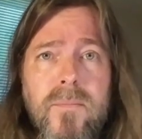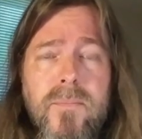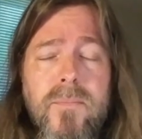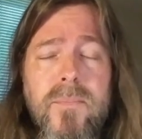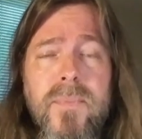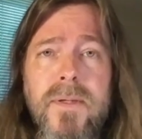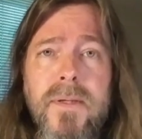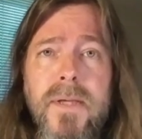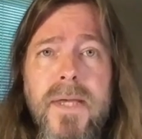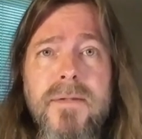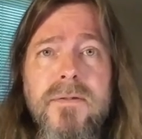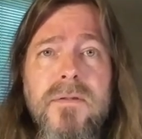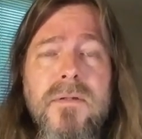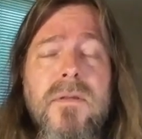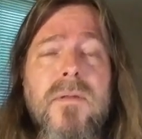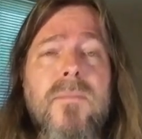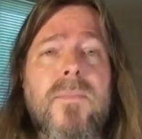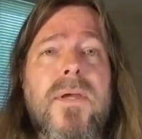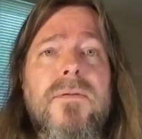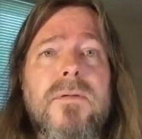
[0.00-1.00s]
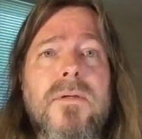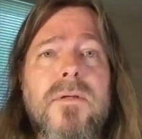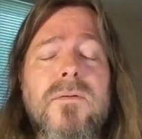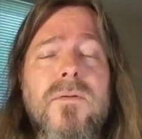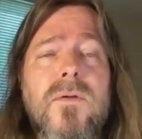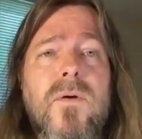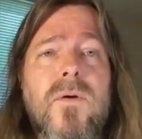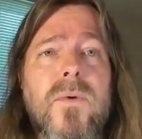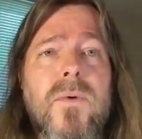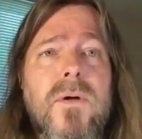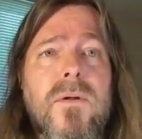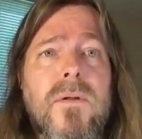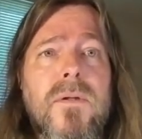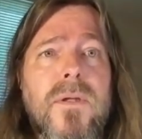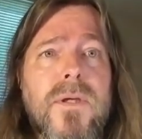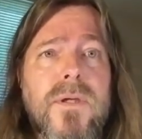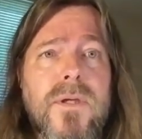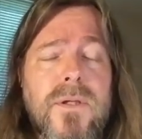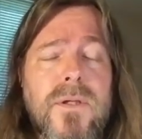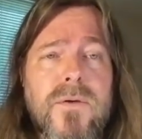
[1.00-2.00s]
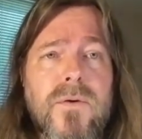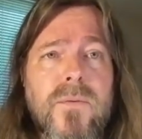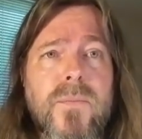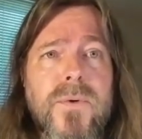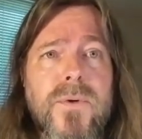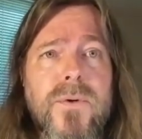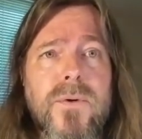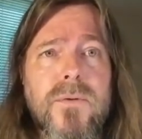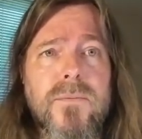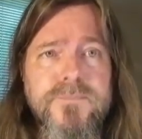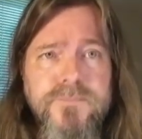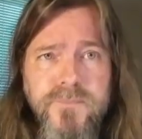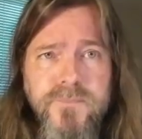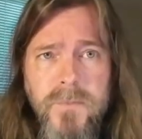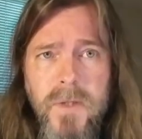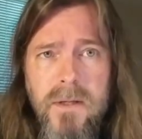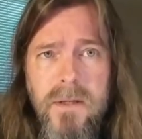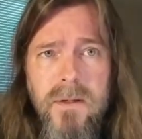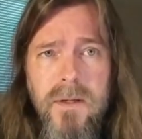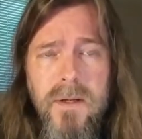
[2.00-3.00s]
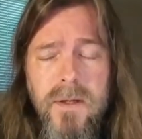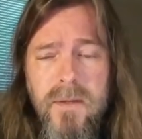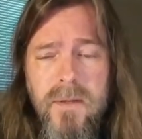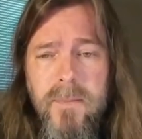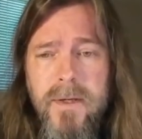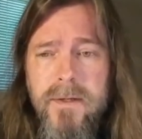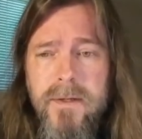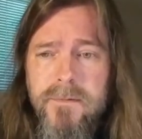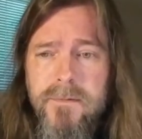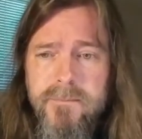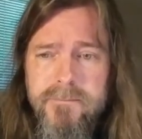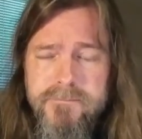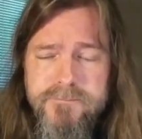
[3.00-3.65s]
BS, the basic snowball interpreter command?